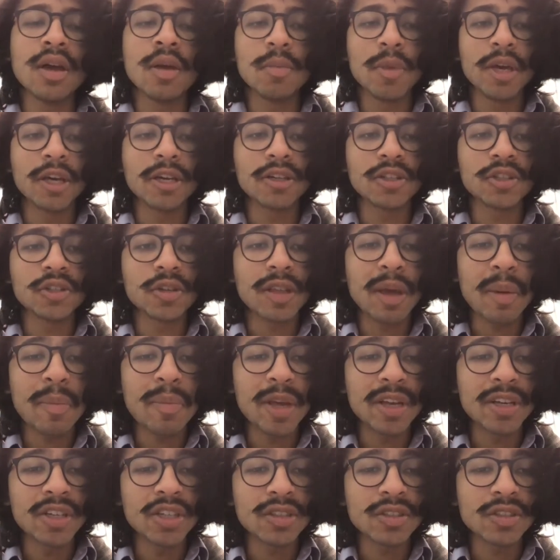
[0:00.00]
making sure that
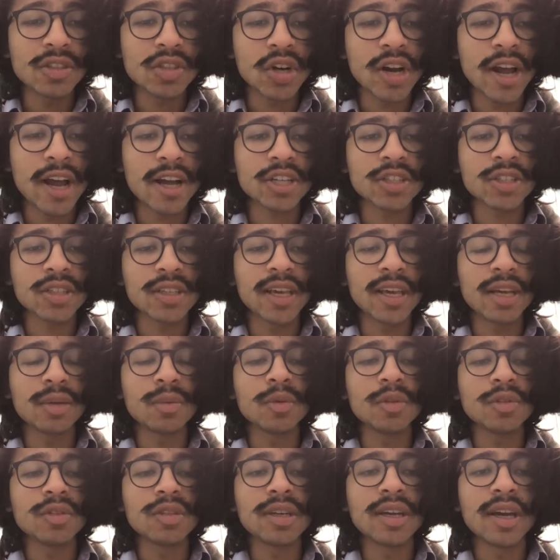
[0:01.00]
patients are actually able to